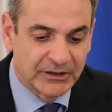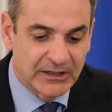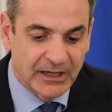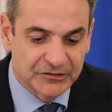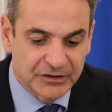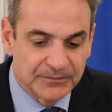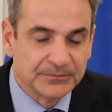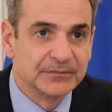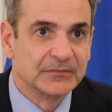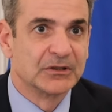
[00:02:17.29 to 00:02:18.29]
Gaza
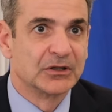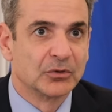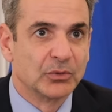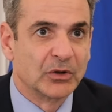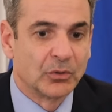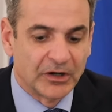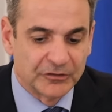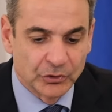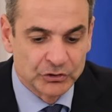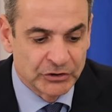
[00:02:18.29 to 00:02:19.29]
requires
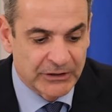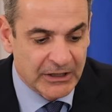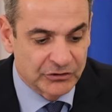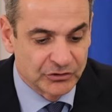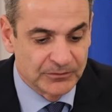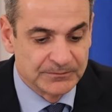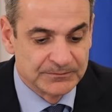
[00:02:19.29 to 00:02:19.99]
urgent action.